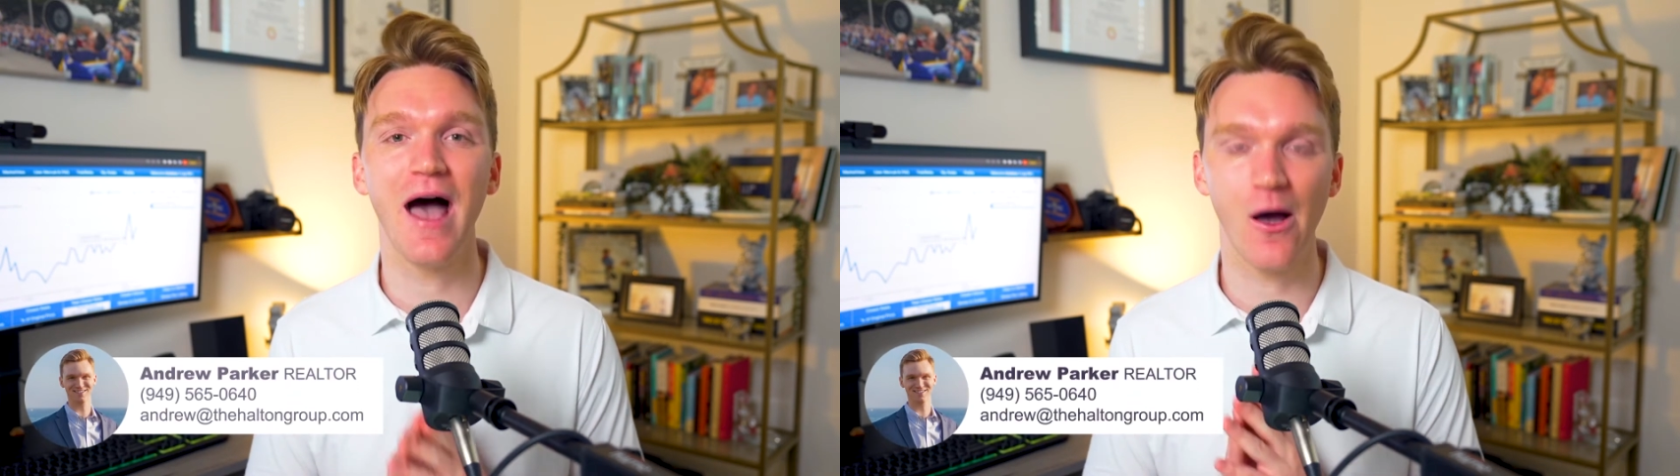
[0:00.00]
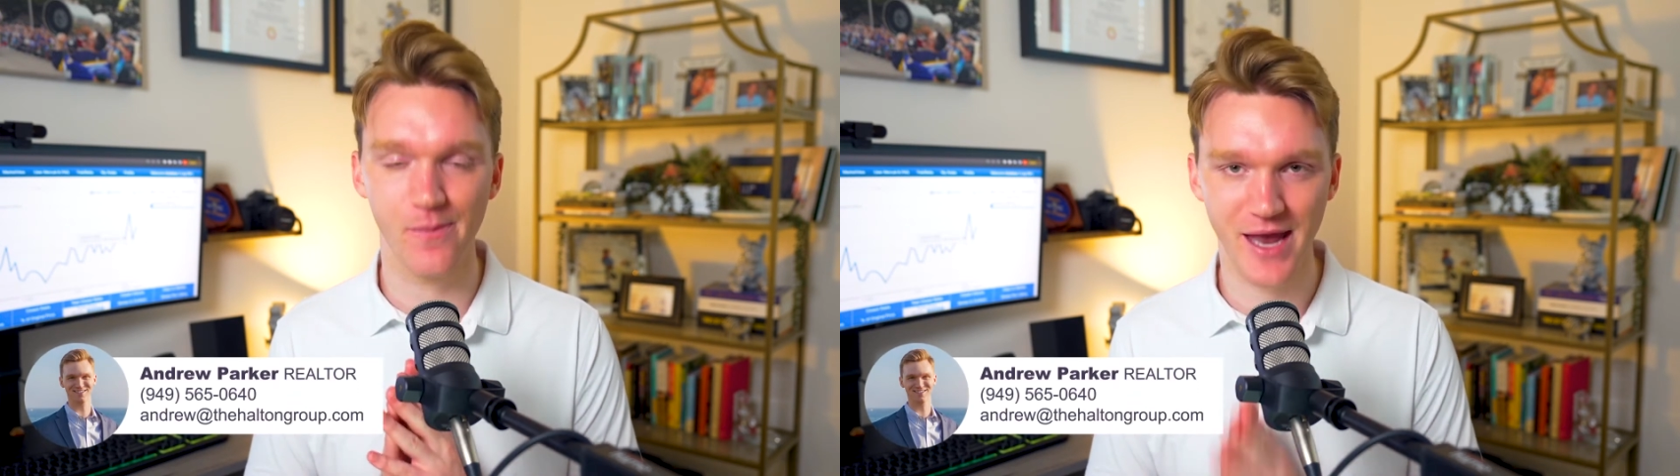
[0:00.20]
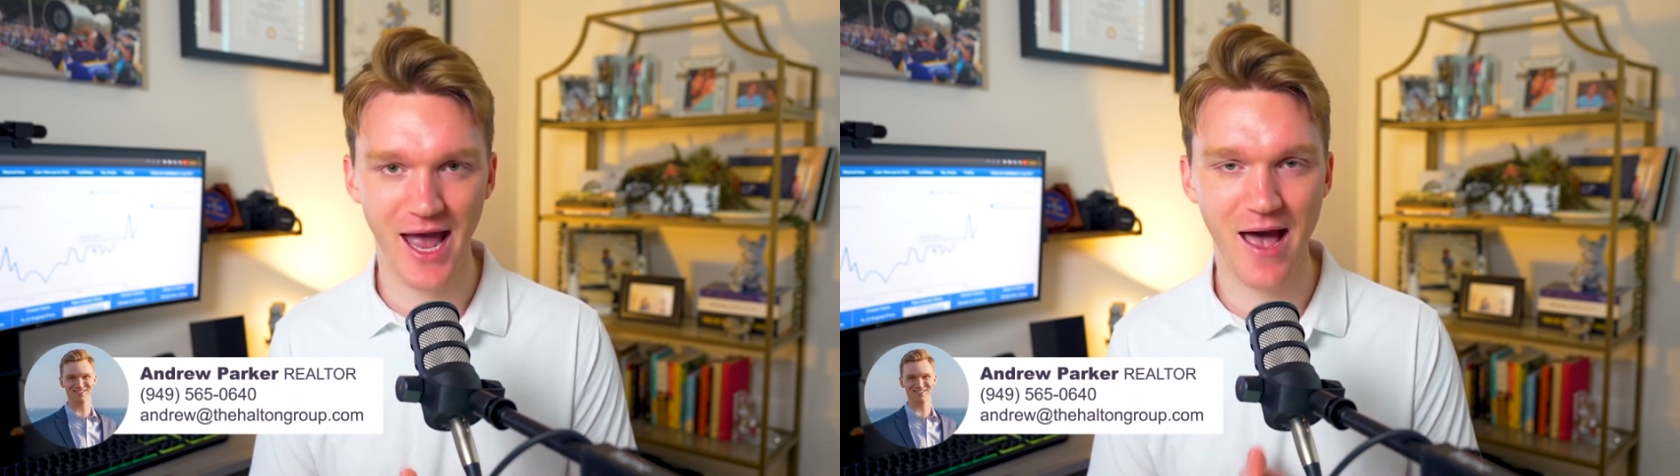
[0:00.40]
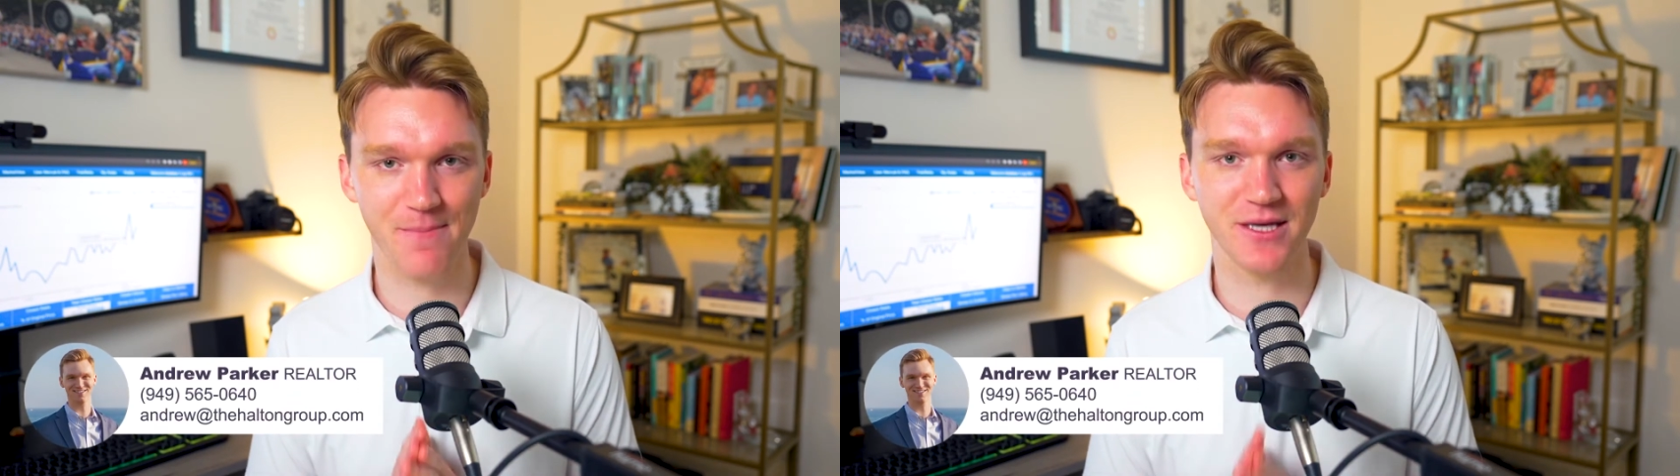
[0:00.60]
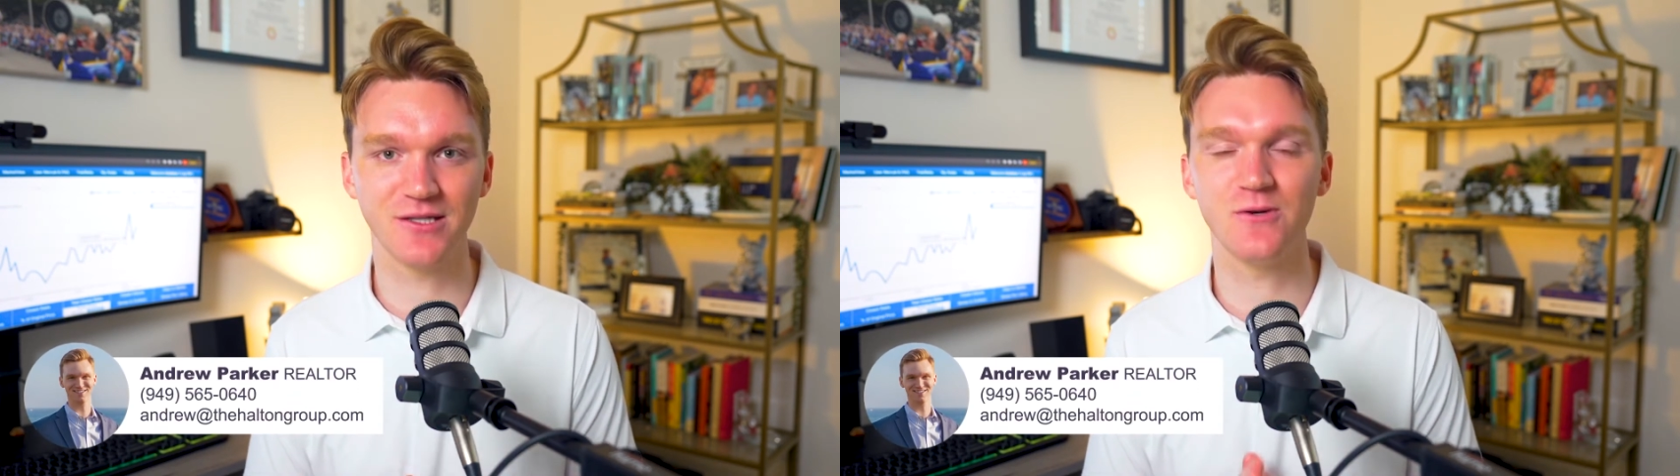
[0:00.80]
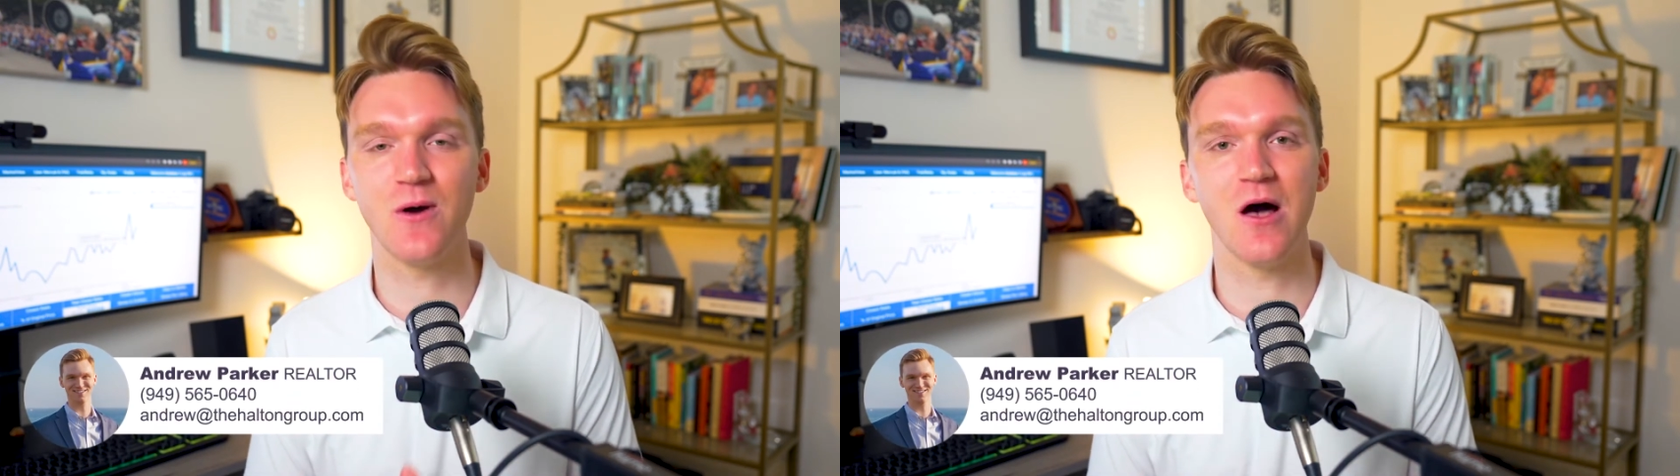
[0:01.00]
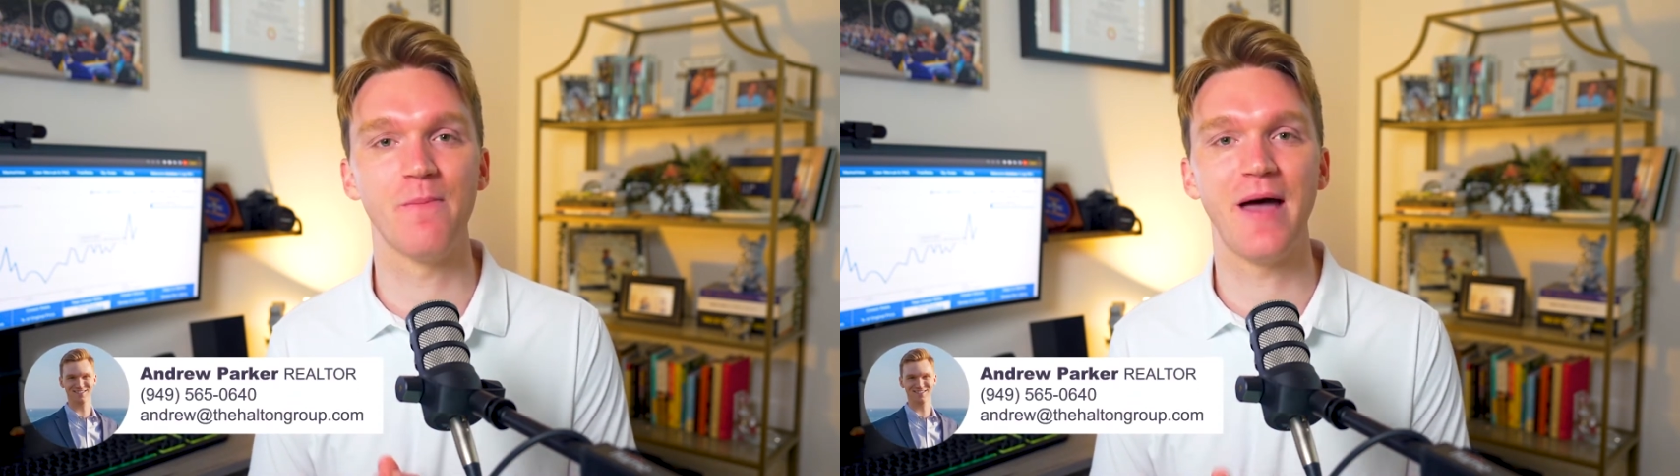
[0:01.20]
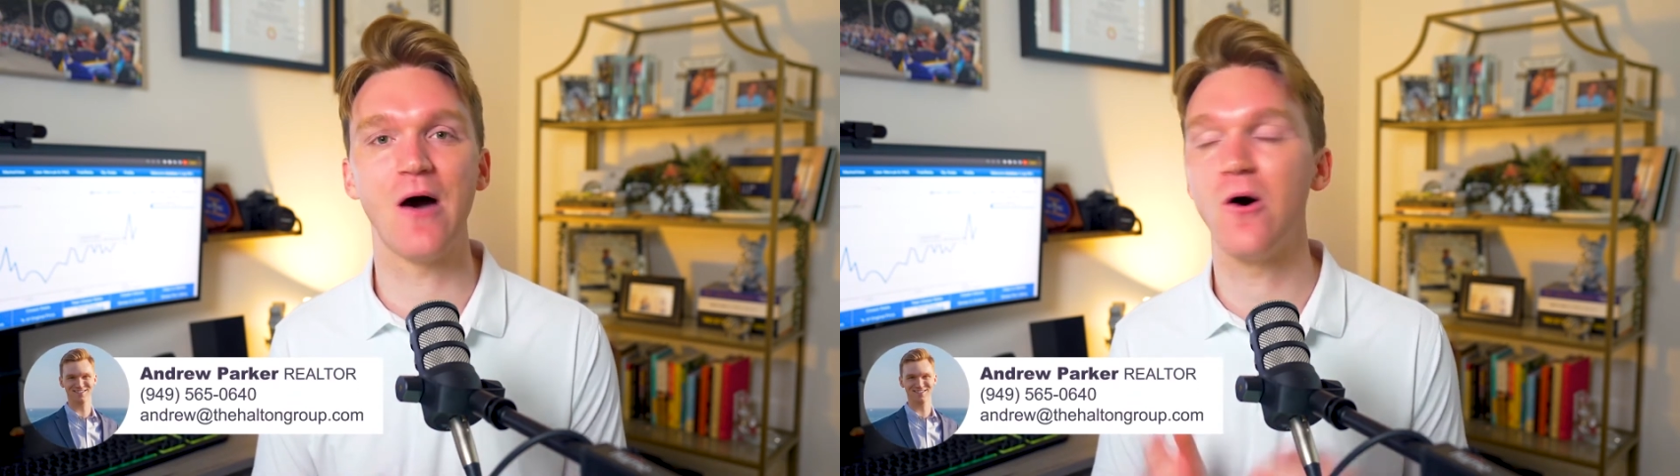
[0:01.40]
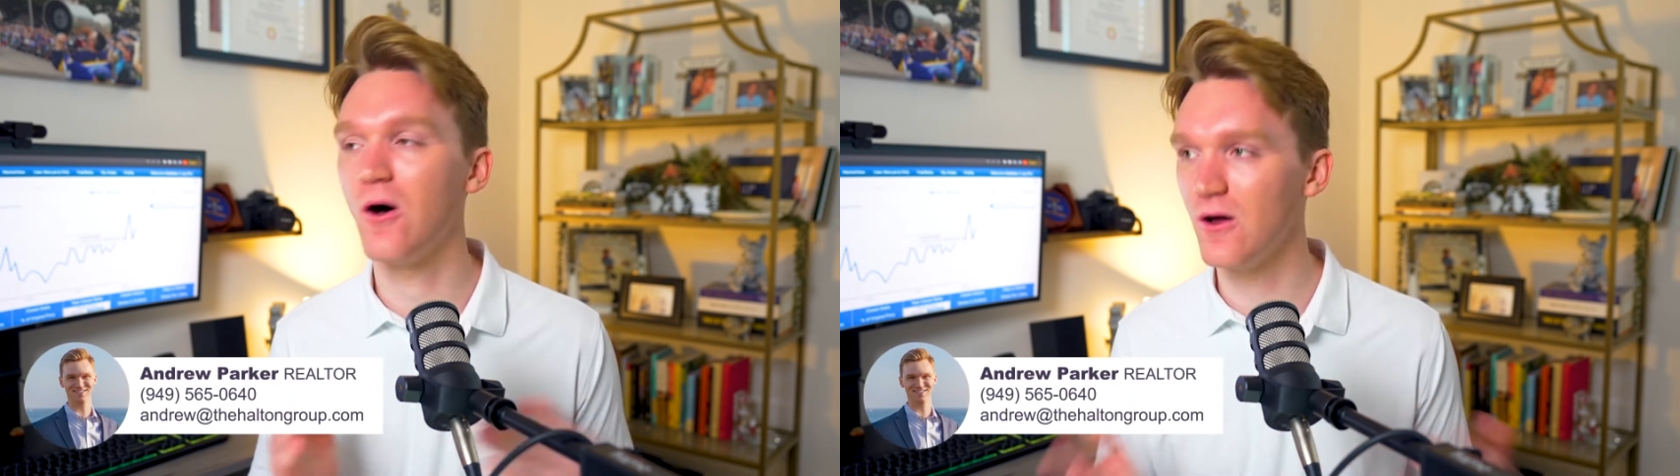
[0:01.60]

I would be happy to help out.